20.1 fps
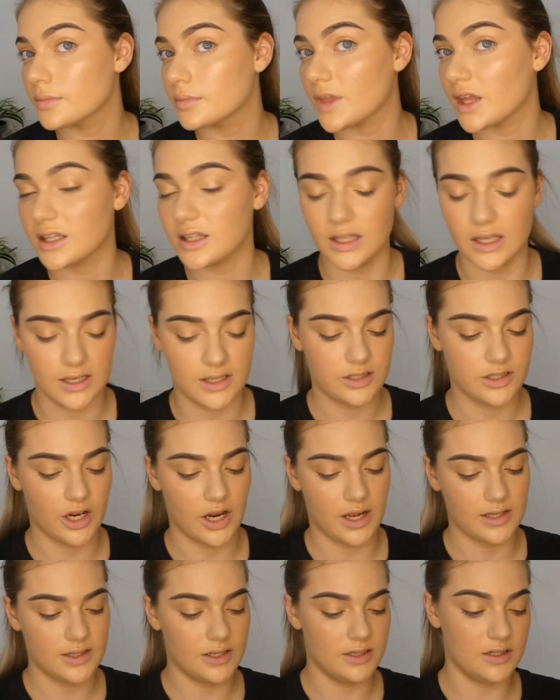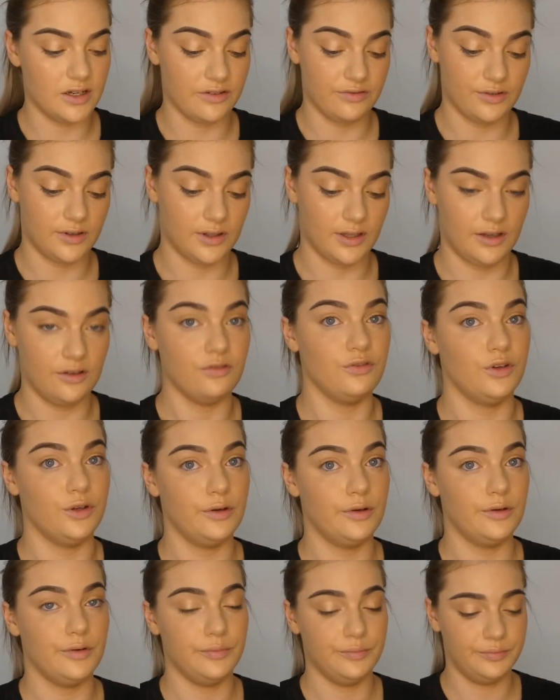like these shades are definitely for
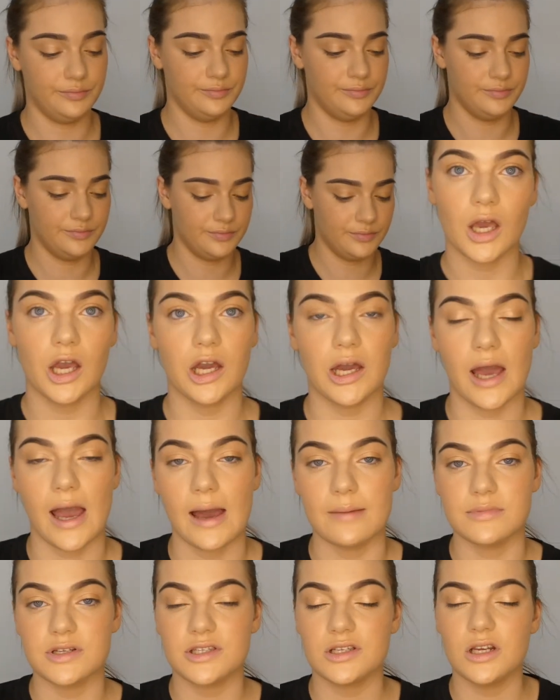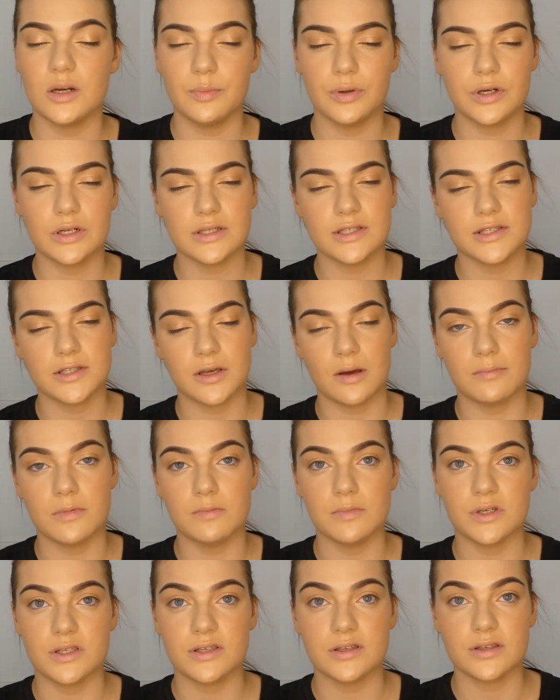you. Okay, I'm just going to put on some
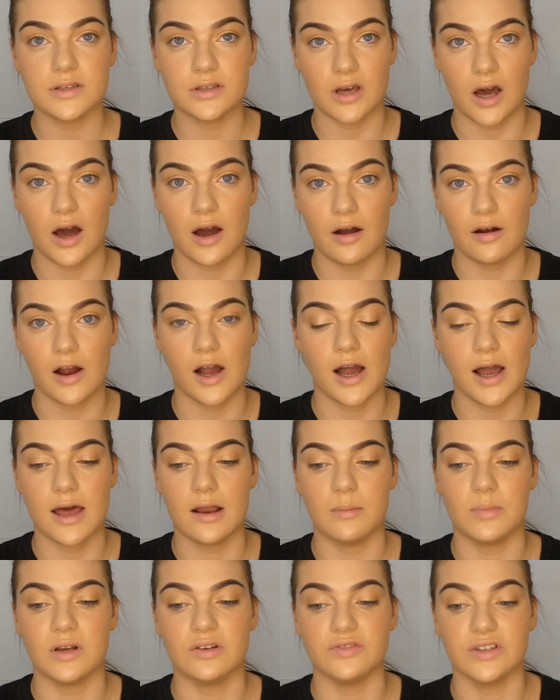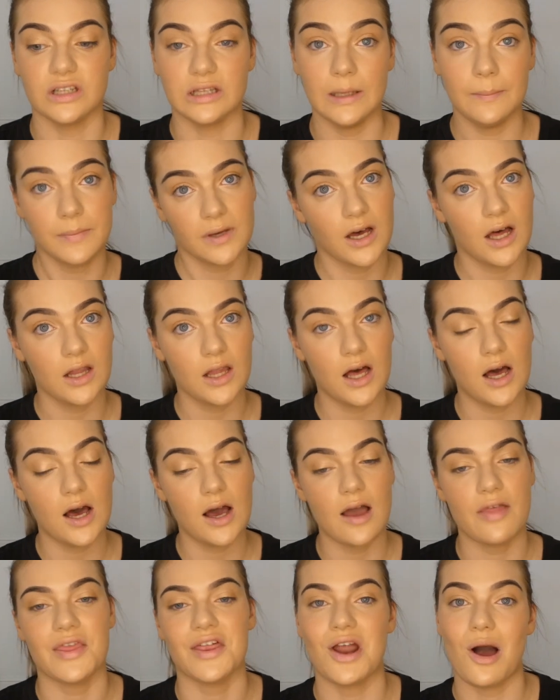mascara and a bit of a lip
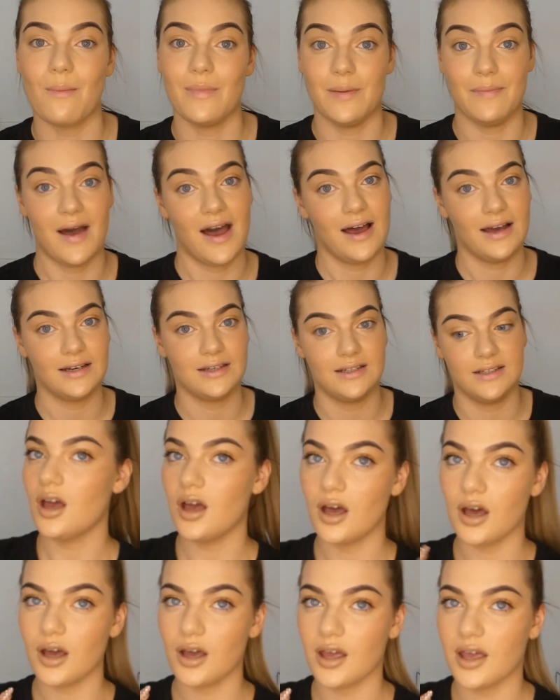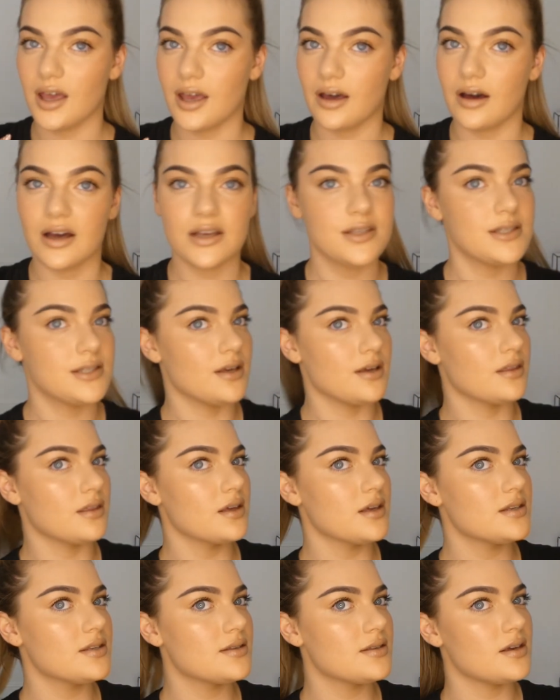colour, and then I'll be back. Okay guys, so
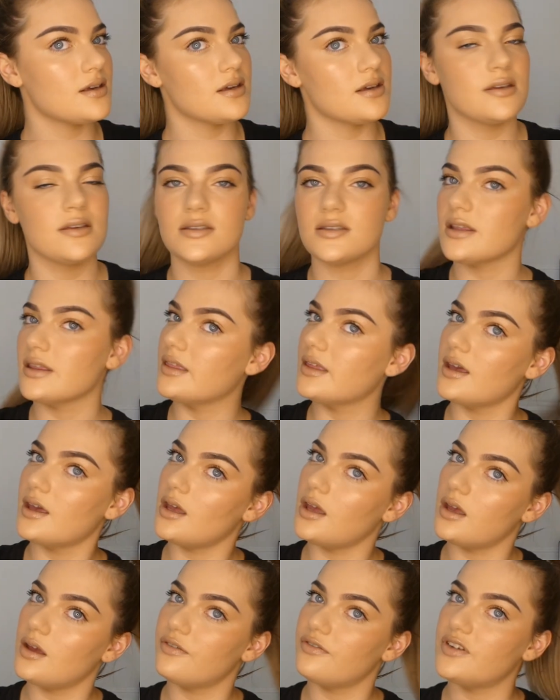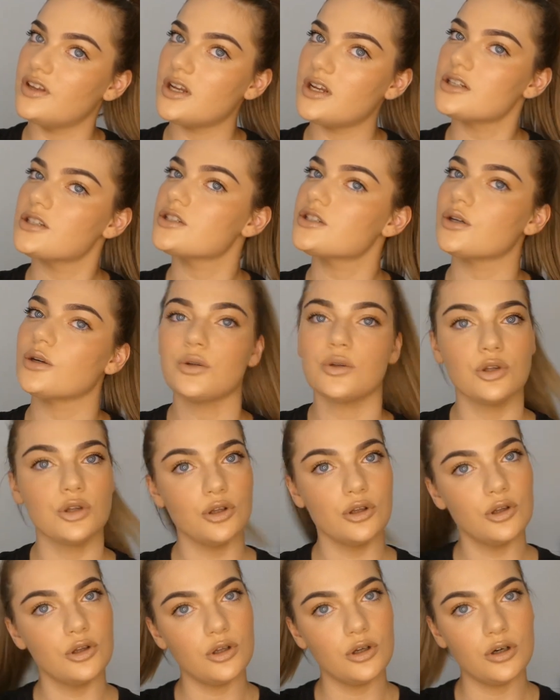this is the finished
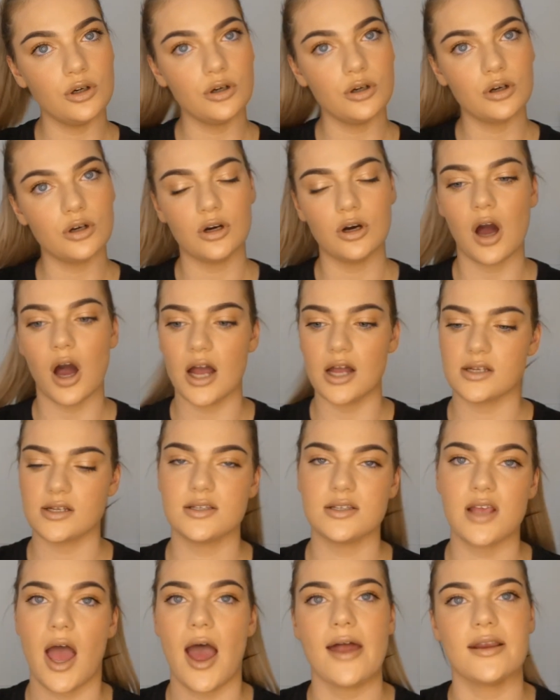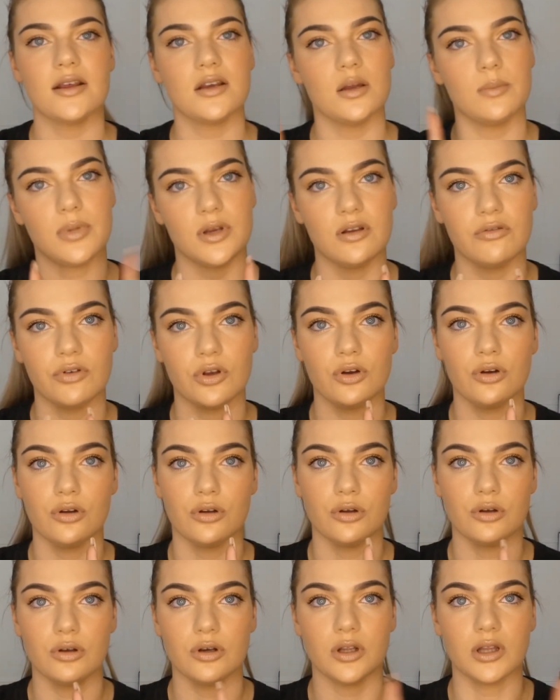look. I just added a bit of a
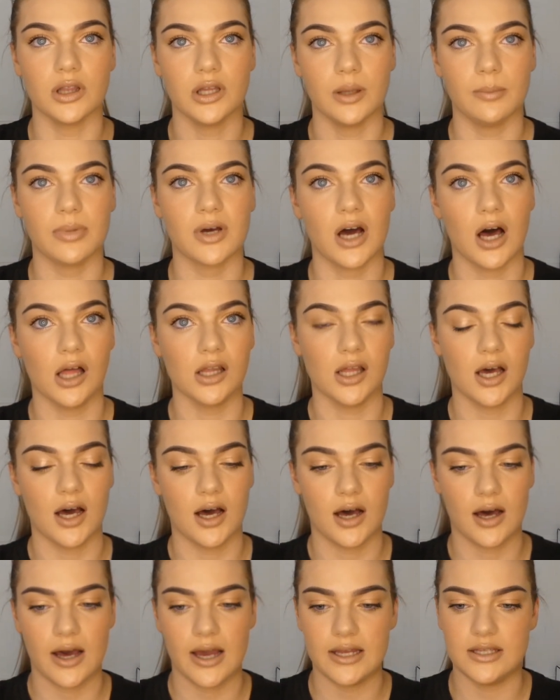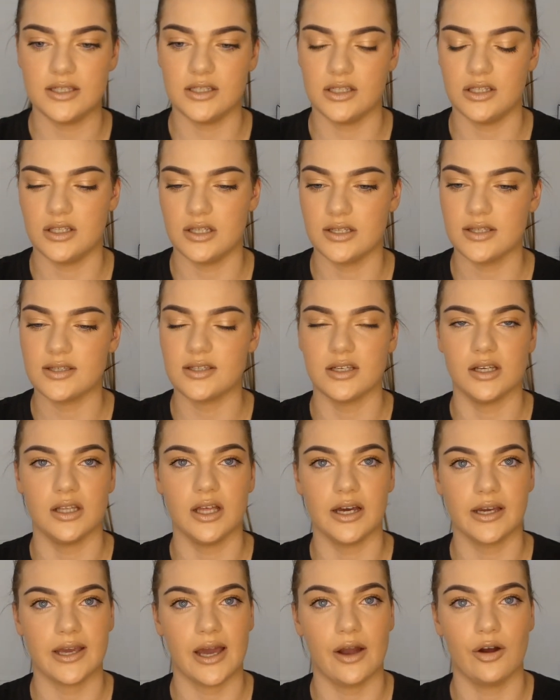nude lip colour. I did the
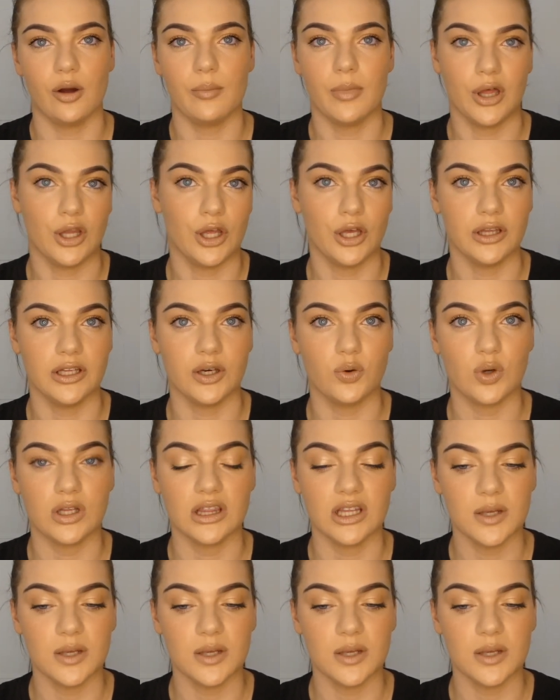Stila Caramello liquid